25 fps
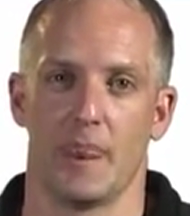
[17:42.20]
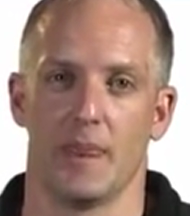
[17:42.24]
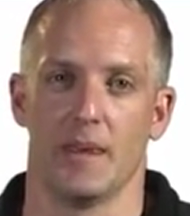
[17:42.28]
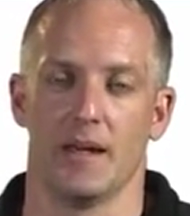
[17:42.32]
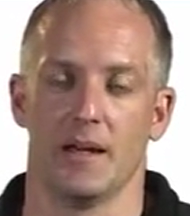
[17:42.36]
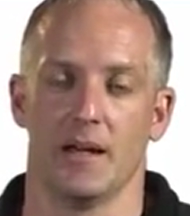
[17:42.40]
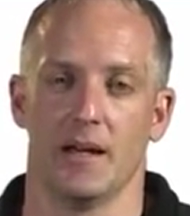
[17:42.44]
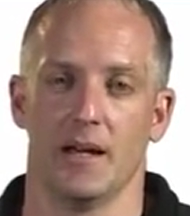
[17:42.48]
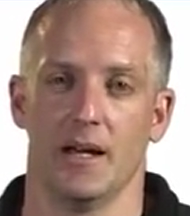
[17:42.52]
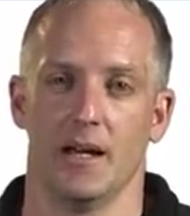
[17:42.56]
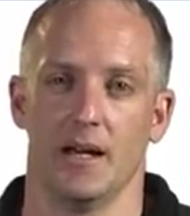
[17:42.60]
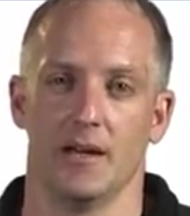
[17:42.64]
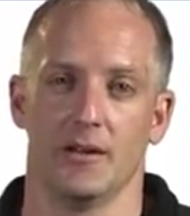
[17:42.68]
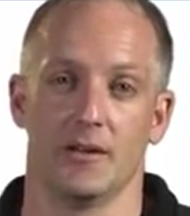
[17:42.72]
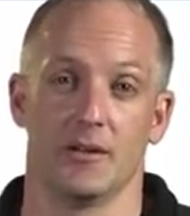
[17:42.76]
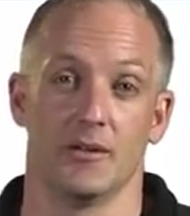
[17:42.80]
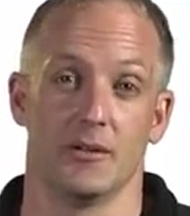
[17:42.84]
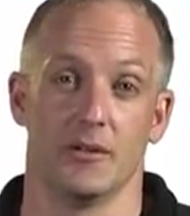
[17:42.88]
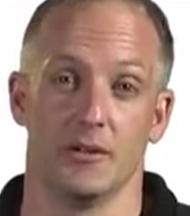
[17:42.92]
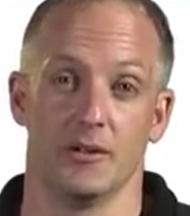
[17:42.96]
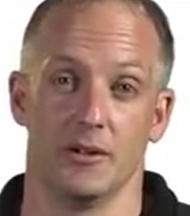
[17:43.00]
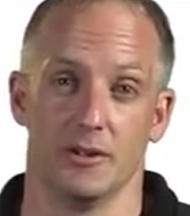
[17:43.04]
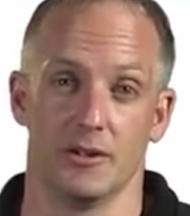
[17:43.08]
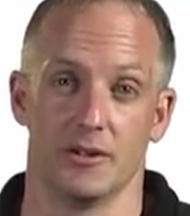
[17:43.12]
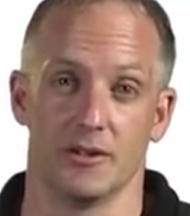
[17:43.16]
and through
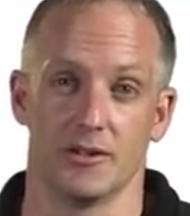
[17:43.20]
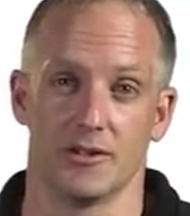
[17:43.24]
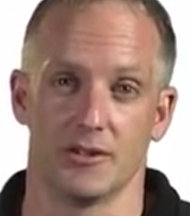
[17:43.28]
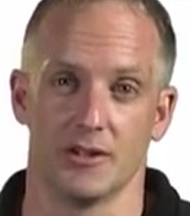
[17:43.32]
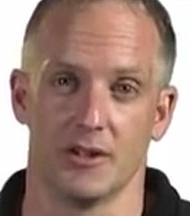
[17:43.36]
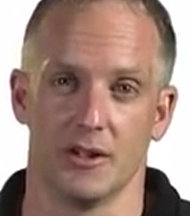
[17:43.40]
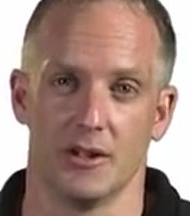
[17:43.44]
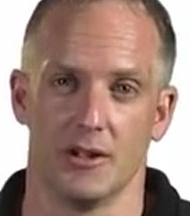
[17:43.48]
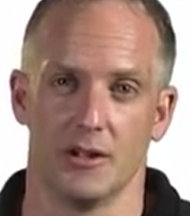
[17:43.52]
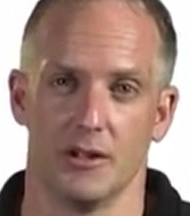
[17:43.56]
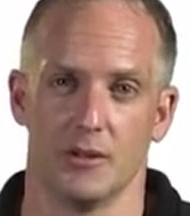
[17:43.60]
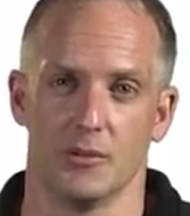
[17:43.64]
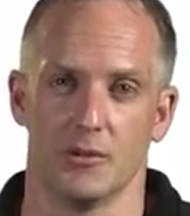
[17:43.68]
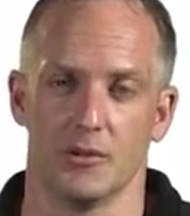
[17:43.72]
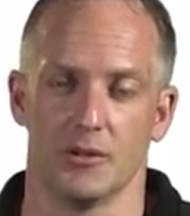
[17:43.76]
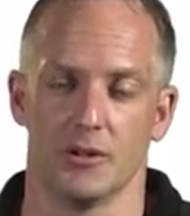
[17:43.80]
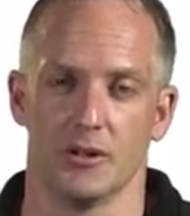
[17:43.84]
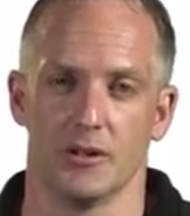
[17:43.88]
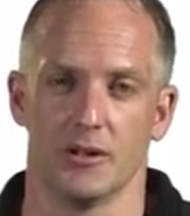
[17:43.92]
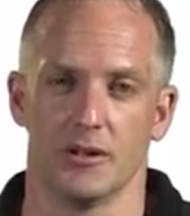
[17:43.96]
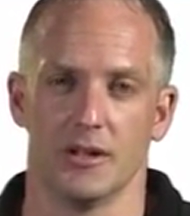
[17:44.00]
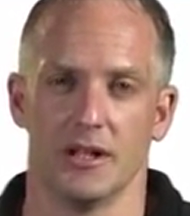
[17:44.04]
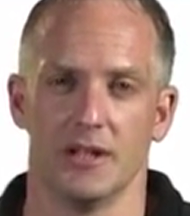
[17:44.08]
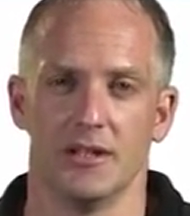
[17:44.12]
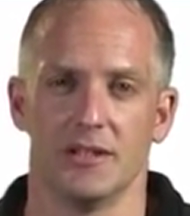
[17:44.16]
the use of solar hot water.
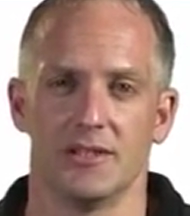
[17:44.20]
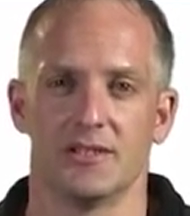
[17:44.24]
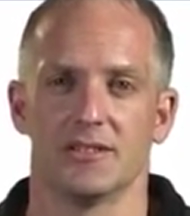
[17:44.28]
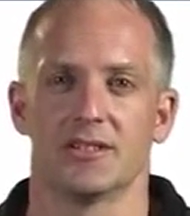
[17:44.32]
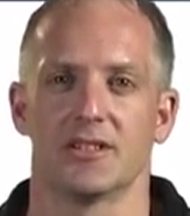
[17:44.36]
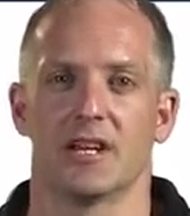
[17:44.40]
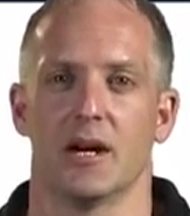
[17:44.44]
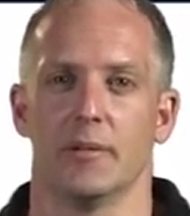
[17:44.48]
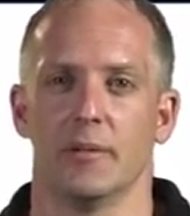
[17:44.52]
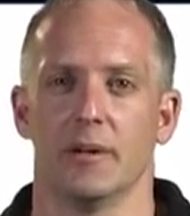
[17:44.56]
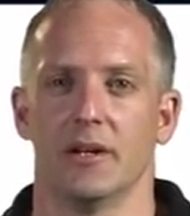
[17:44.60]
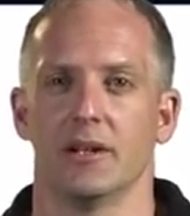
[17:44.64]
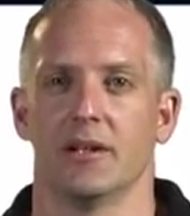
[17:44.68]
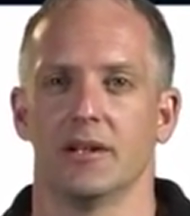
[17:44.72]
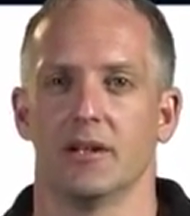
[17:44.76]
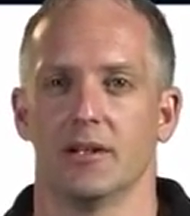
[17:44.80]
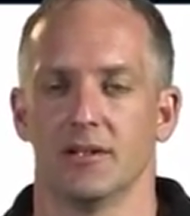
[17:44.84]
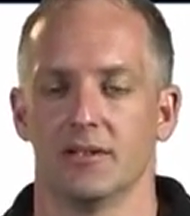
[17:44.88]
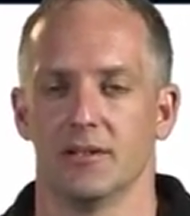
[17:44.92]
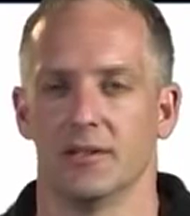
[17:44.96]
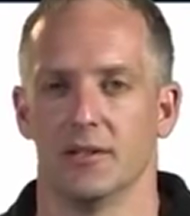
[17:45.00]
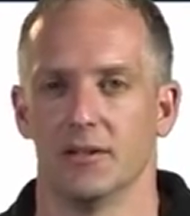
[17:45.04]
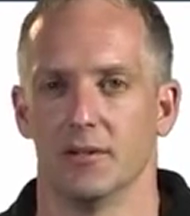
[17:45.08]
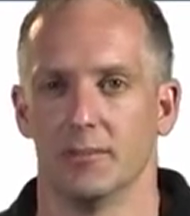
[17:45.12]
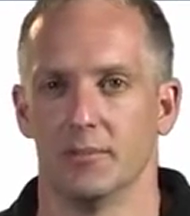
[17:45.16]
And this is coming, a
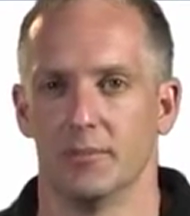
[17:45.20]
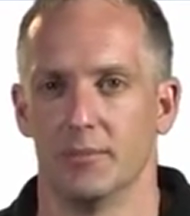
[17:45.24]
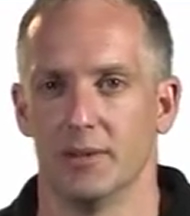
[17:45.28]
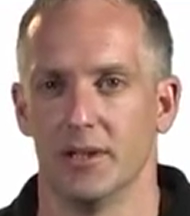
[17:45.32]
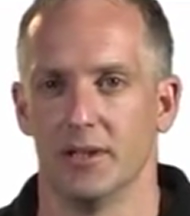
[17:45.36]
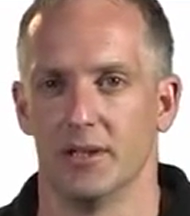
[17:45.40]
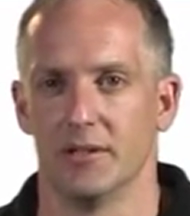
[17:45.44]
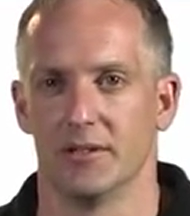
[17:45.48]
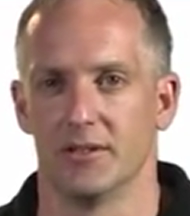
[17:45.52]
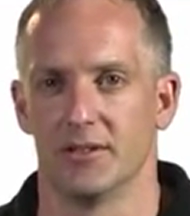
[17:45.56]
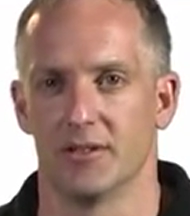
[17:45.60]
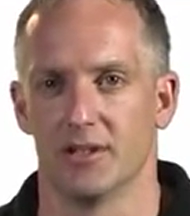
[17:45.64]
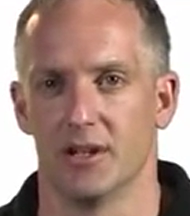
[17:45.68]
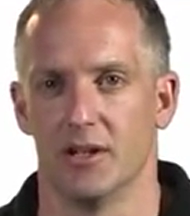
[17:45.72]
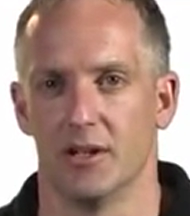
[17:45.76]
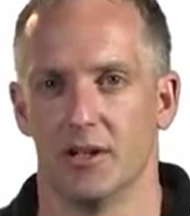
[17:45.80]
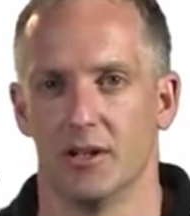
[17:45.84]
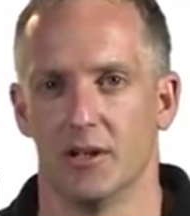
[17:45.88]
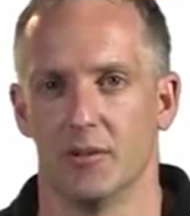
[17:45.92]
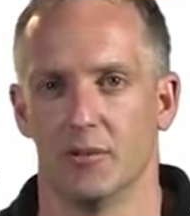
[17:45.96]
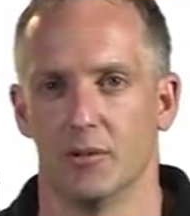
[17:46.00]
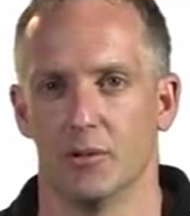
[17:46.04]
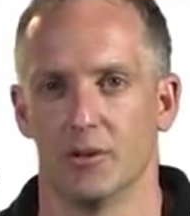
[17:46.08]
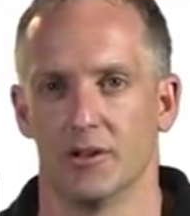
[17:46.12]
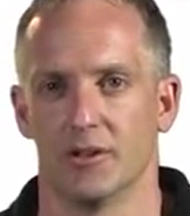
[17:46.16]
big solar
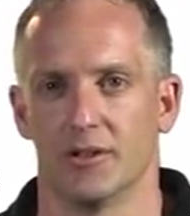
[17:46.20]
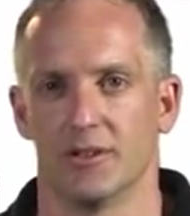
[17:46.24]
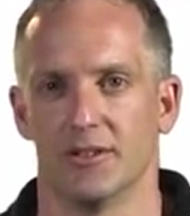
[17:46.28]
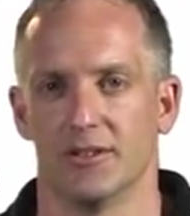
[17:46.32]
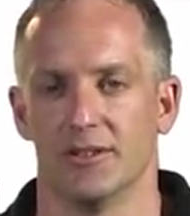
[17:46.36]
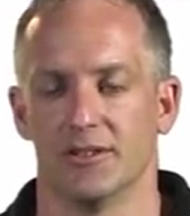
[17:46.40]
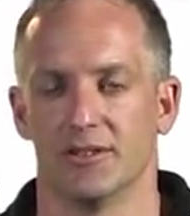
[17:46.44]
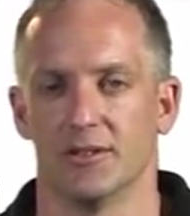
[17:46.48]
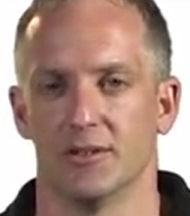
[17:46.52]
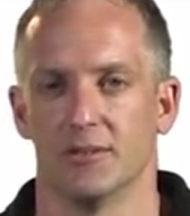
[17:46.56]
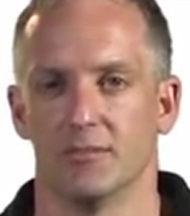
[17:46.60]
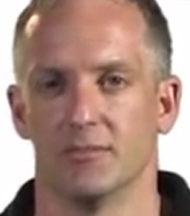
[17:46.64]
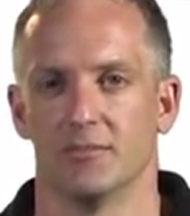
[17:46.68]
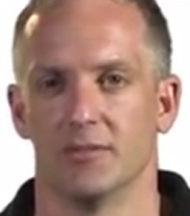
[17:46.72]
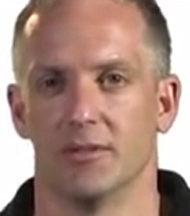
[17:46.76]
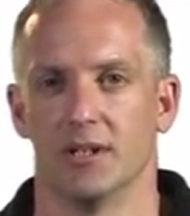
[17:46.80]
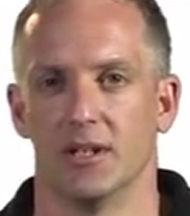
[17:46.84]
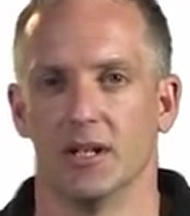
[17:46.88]
hot water system